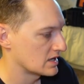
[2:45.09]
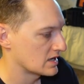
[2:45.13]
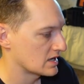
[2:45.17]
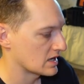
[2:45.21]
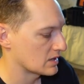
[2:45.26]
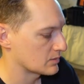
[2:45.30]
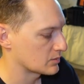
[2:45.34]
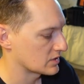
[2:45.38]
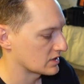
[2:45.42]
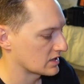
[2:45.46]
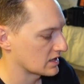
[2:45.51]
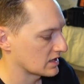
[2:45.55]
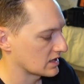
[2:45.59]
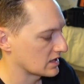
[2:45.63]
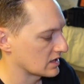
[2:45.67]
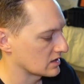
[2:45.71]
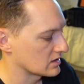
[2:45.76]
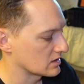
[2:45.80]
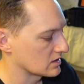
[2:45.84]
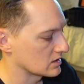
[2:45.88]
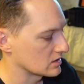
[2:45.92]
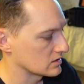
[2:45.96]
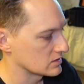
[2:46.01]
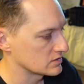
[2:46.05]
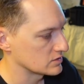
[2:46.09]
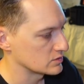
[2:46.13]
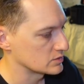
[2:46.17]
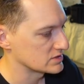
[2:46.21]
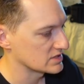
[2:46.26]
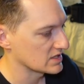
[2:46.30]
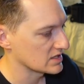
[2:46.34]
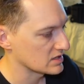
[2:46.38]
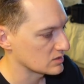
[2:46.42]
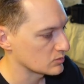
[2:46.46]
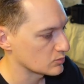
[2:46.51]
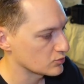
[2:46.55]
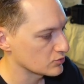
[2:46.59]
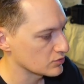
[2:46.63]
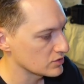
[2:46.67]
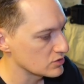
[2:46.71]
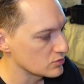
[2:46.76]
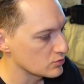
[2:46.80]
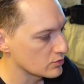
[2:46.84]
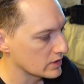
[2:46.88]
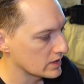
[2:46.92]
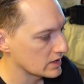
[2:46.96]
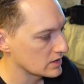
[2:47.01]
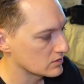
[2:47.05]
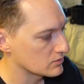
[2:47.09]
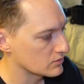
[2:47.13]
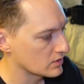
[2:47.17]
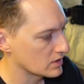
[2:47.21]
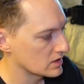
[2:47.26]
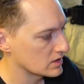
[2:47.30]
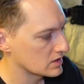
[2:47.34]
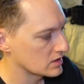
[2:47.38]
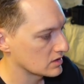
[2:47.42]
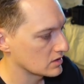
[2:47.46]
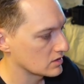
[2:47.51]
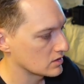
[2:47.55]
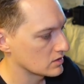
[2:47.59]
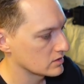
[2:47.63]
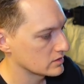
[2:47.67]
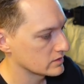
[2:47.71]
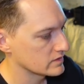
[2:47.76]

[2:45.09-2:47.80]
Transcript: I'm going to add a 2-second pre-wait right here.